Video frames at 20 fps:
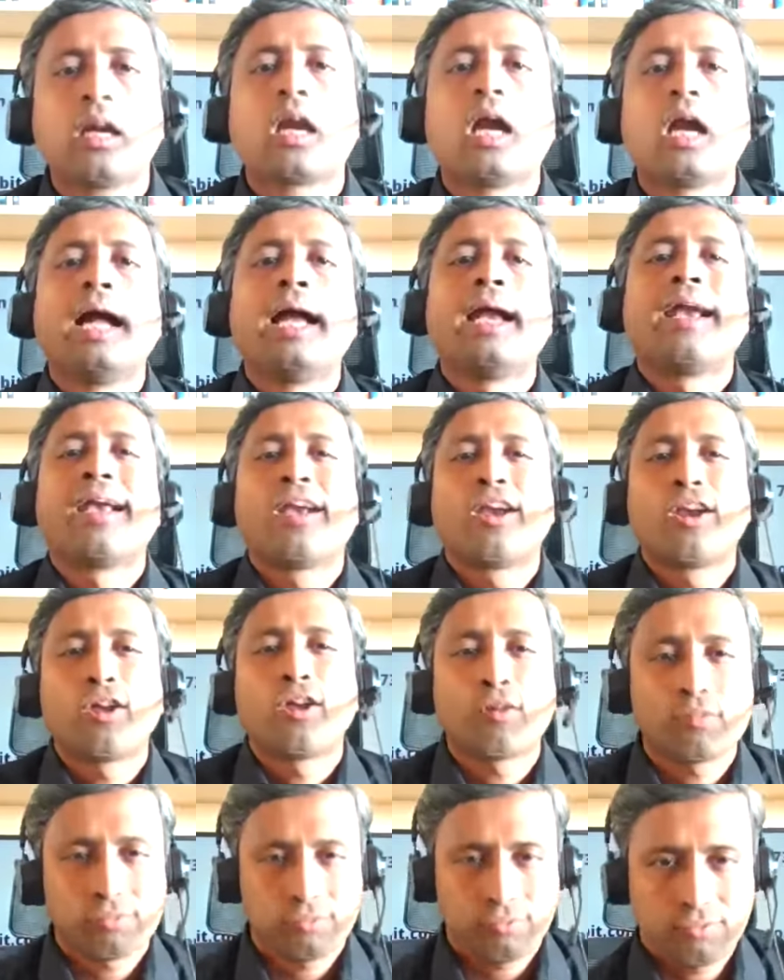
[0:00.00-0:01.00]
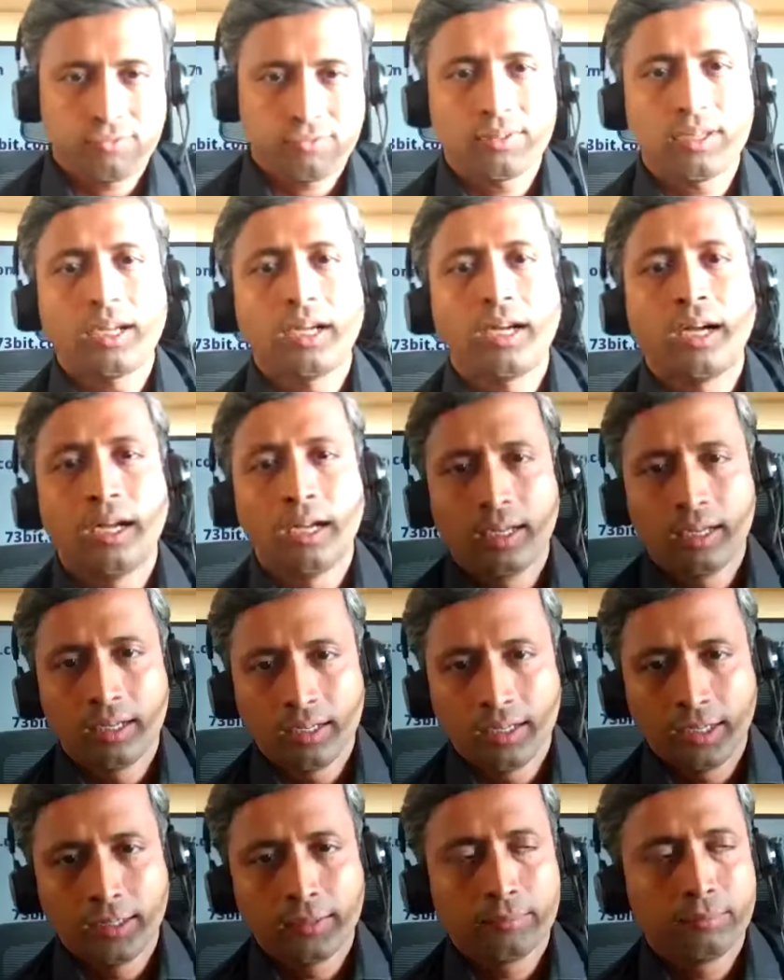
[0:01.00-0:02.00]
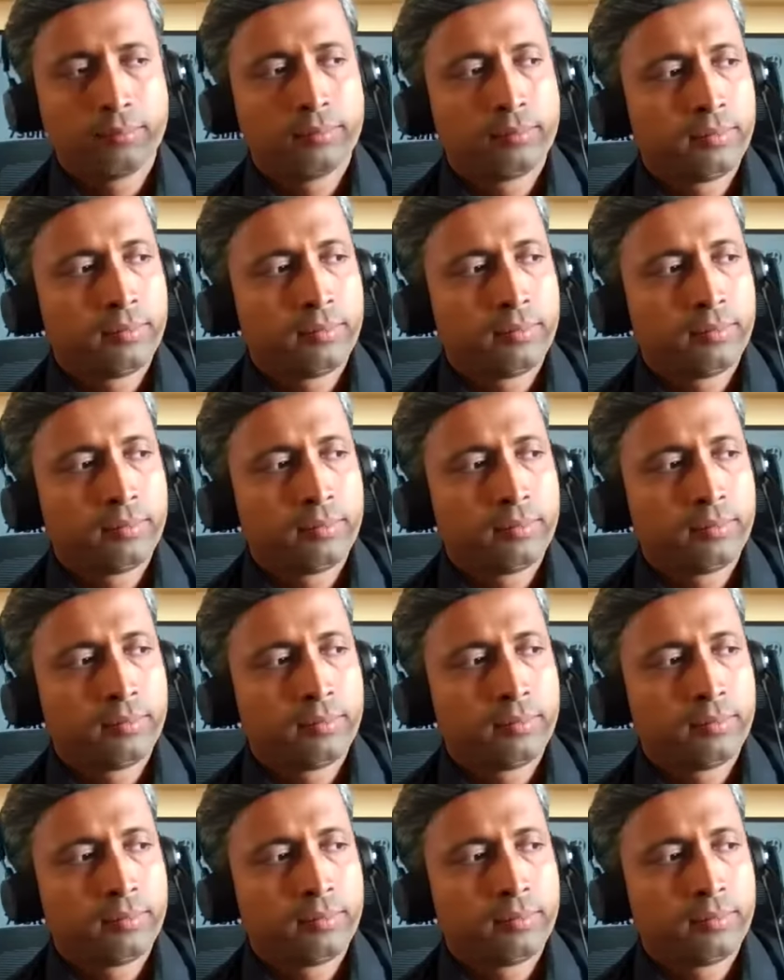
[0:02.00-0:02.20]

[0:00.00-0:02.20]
kind of uh,